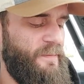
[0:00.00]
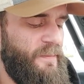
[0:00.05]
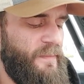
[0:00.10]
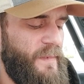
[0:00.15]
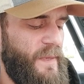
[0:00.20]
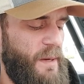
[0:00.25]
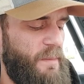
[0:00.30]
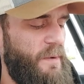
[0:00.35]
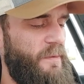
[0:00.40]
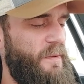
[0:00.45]

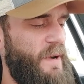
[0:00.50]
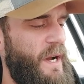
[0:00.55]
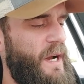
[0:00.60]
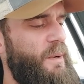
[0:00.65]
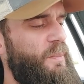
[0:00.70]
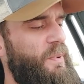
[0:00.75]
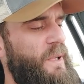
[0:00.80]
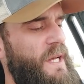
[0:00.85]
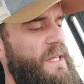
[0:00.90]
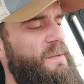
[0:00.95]
I'm a very
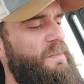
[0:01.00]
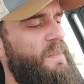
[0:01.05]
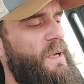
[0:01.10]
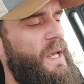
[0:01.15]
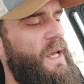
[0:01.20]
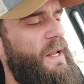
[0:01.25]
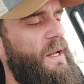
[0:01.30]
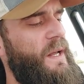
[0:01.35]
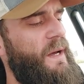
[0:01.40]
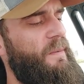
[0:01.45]
blessed
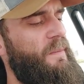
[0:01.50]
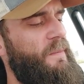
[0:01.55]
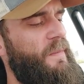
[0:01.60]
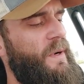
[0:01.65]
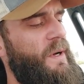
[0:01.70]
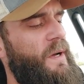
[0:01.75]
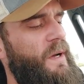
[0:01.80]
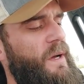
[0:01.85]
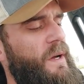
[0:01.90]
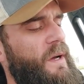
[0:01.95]
man.
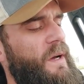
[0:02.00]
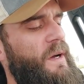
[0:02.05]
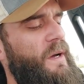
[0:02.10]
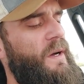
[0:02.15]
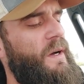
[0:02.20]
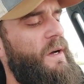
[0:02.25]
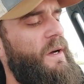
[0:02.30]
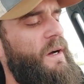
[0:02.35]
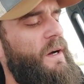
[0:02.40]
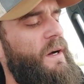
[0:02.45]

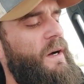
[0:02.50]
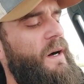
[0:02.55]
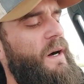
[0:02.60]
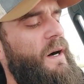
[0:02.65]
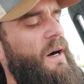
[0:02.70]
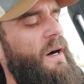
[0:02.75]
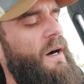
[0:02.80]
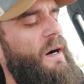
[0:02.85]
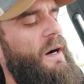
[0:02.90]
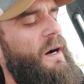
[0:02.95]

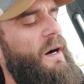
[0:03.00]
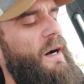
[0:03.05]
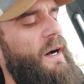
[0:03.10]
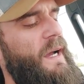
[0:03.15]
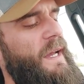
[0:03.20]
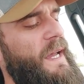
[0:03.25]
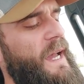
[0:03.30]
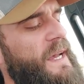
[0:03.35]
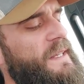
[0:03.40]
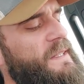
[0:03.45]

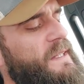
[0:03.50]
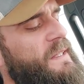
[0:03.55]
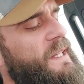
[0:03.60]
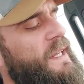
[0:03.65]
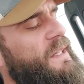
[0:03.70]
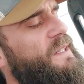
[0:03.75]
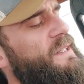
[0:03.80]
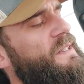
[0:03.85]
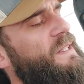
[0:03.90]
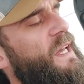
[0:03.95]
I
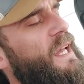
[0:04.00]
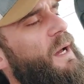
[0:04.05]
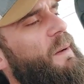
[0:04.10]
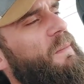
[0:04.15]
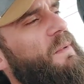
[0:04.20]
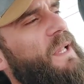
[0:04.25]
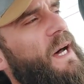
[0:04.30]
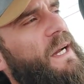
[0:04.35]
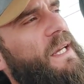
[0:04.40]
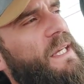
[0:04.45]
hesitate to say
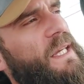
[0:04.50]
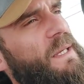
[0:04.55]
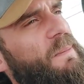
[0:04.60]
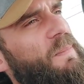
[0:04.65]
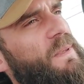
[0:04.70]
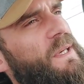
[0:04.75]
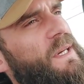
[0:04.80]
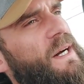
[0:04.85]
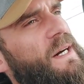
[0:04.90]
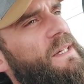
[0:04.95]
I'm lucky,
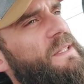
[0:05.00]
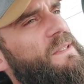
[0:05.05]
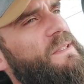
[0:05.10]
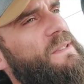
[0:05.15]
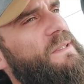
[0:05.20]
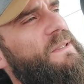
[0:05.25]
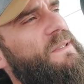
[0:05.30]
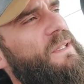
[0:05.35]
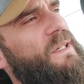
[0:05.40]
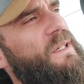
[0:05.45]

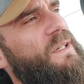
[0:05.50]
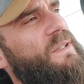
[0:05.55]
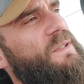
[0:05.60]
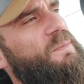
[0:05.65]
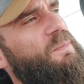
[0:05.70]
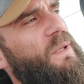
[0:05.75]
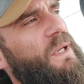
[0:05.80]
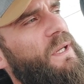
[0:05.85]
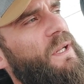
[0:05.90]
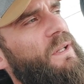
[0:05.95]
because there's
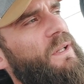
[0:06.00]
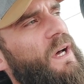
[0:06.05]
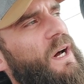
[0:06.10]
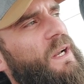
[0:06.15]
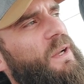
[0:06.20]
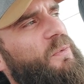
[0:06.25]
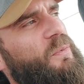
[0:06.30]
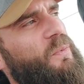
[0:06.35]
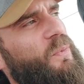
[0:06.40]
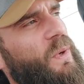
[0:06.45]
been a lot
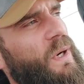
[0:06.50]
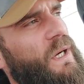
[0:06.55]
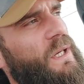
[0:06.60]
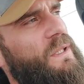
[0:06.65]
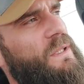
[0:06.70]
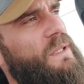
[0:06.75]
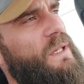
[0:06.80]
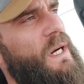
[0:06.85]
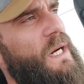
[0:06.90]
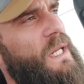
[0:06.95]
of work
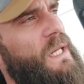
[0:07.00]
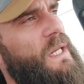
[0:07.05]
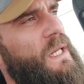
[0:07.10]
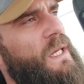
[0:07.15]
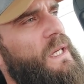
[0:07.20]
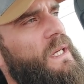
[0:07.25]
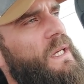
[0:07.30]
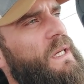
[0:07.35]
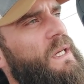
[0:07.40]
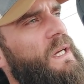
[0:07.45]
done.
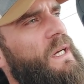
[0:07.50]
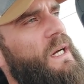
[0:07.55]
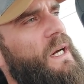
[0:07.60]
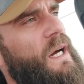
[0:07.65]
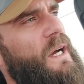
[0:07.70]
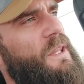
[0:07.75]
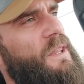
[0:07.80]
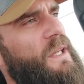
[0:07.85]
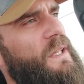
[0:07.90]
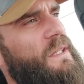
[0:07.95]

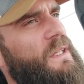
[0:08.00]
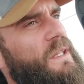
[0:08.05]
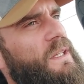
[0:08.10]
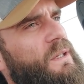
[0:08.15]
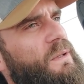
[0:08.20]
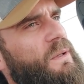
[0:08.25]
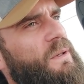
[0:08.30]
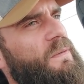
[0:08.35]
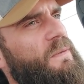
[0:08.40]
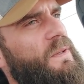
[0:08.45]
I think the
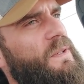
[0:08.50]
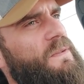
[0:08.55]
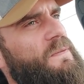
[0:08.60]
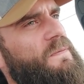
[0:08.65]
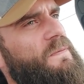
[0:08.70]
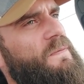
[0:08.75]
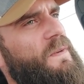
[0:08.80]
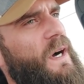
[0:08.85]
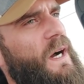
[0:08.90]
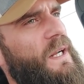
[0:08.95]
universe
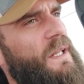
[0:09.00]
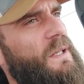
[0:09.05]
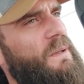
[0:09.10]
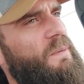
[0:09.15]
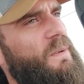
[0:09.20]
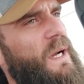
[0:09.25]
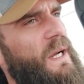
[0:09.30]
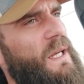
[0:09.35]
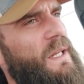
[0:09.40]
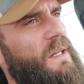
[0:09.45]
finally
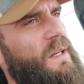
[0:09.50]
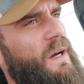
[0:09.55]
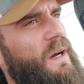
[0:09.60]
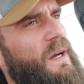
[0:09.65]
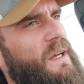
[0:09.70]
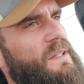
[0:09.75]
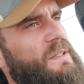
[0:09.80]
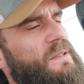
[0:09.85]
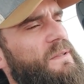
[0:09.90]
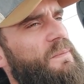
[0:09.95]

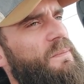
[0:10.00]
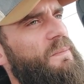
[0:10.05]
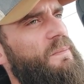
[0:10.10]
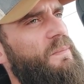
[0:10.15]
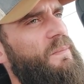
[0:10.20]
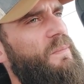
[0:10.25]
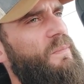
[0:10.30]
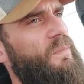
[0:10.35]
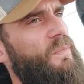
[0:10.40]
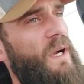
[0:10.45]
recognized
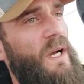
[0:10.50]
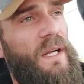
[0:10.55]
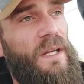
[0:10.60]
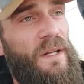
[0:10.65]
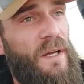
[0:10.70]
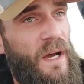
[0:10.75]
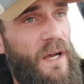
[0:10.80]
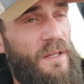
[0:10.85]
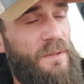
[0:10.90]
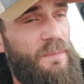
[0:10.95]

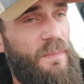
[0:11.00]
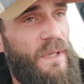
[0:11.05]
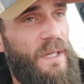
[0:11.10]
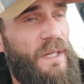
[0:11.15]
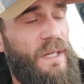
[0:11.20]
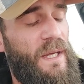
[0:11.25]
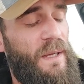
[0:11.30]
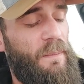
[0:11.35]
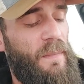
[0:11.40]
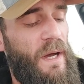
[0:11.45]
me
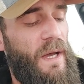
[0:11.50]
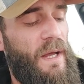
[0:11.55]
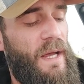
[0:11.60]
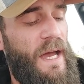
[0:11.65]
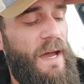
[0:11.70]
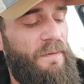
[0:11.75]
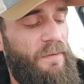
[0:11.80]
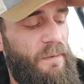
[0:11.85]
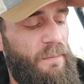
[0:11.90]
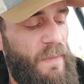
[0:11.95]
in my
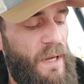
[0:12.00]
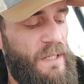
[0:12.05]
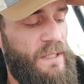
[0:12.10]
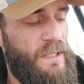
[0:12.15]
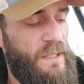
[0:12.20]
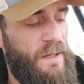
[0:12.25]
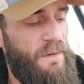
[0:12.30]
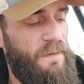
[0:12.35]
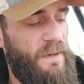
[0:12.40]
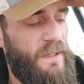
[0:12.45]

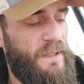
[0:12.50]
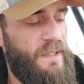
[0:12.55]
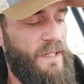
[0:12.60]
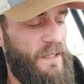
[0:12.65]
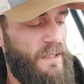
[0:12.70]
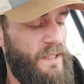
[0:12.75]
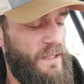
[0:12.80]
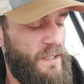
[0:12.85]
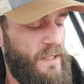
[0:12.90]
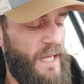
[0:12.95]
affirmation of
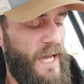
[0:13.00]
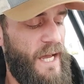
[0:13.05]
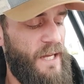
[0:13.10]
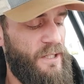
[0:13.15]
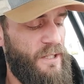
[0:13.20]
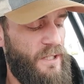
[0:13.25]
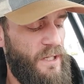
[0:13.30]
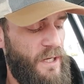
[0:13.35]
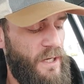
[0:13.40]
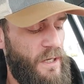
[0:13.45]
existence
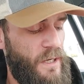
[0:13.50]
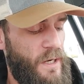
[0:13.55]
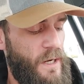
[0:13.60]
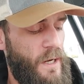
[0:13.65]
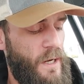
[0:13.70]
last year,